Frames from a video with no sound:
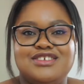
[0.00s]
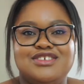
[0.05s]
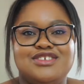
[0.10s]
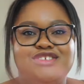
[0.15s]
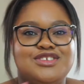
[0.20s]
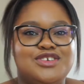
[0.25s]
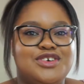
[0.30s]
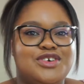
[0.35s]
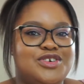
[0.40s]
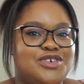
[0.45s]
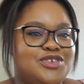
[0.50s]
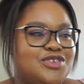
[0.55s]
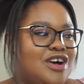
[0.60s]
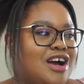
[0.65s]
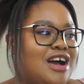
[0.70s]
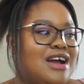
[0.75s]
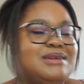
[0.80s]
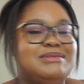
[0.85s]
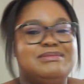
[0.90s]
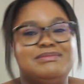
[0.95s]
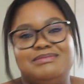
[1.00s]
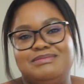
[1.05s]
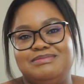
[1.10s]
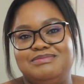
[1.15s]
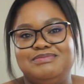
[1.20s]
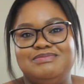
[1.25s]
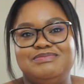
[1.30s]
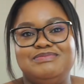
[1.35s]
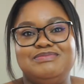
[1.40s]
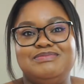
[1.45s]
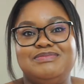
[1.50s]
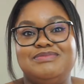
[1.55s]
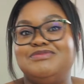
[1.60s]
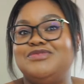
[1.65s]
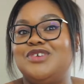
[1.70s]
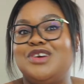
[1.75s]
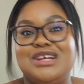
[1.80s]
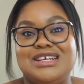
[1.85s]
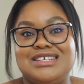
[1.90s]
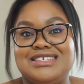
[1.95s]
so I'm
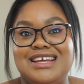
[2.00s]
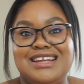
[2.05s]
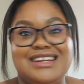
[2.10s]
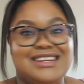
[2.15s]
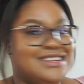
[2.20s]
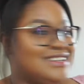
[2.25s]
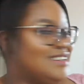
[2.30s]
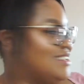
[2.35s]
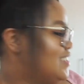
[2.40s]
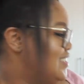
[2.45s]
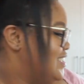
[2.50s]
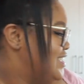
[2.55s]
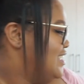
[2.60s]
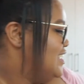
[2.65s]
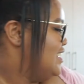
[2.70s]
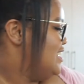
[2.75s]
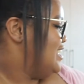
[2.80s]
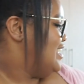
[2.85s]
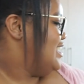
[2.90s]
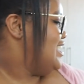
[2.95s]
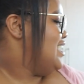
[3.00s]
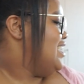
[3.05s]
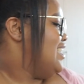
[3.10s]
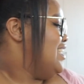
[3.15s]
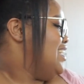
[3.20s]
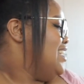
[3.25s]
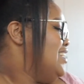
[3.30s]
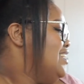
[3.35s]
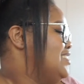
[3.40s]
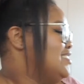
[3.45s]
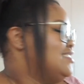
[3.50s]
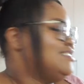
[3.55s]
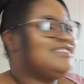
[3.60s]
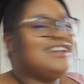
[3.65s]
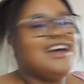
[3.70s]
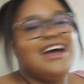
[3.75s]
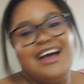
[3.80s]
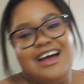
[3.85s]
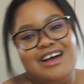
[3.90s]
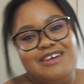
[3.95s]
very excited
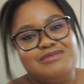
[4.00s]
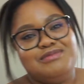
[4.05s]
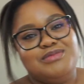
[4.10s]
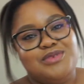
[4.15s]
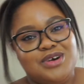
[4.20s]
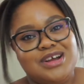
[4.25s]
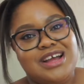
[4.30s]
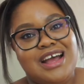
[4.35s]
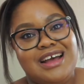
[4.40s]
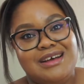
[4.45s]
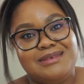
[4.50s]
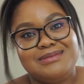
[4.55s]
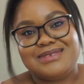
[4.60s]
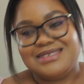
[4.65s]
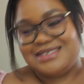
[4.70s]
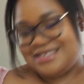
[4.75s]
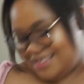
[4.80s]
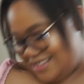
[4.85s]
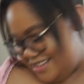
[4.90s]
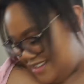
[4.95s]
to have more caps.